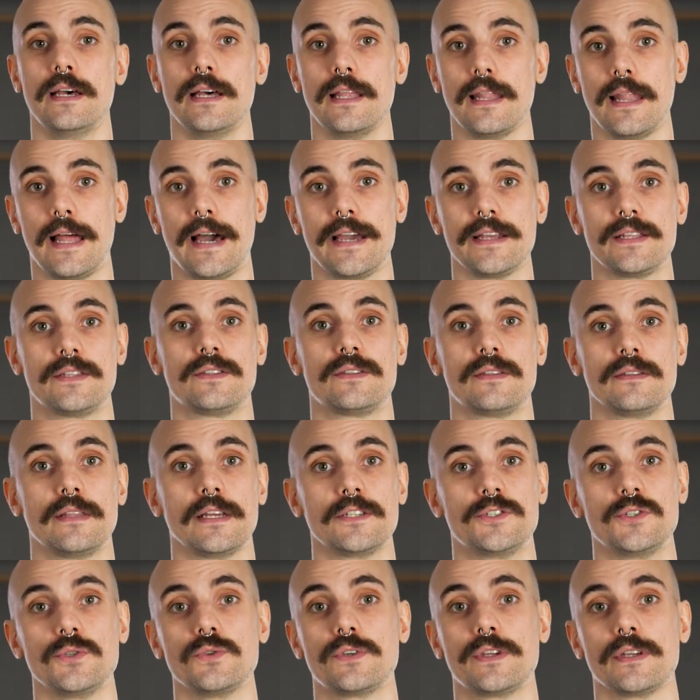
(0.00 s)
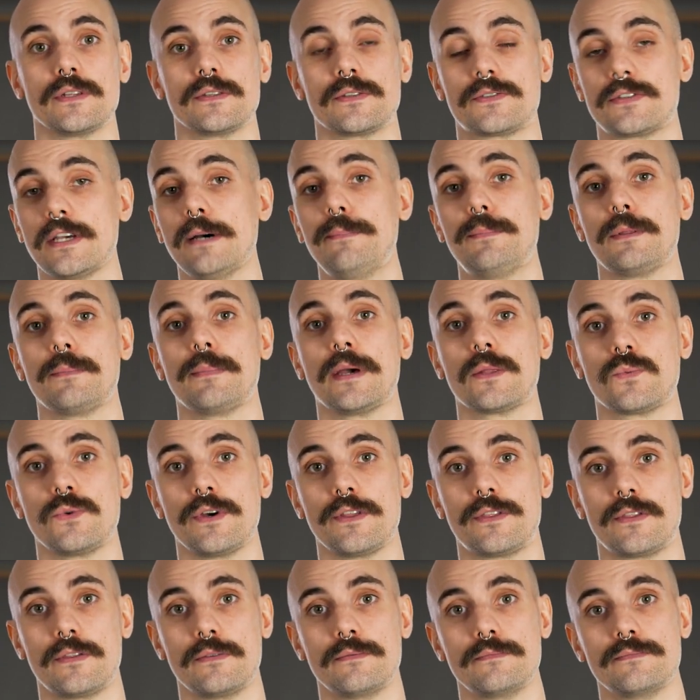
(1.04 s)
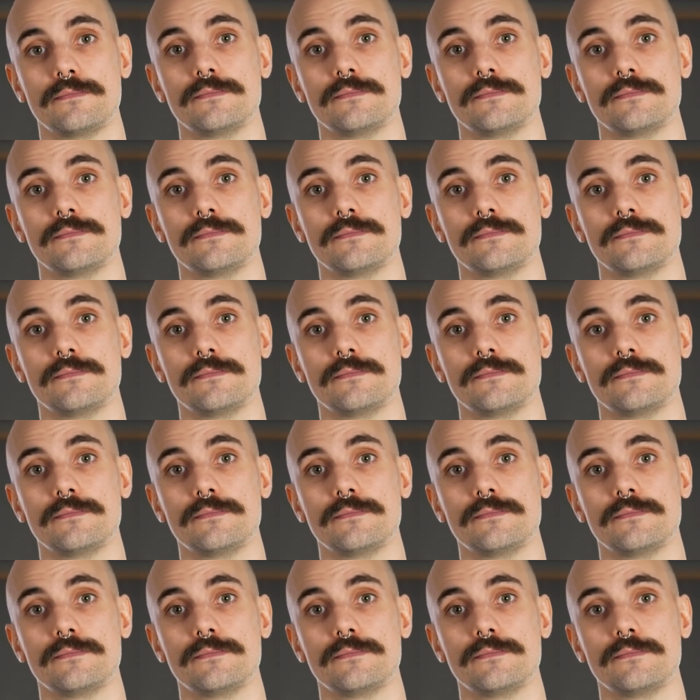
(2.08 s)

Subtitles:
light that you can supplement with.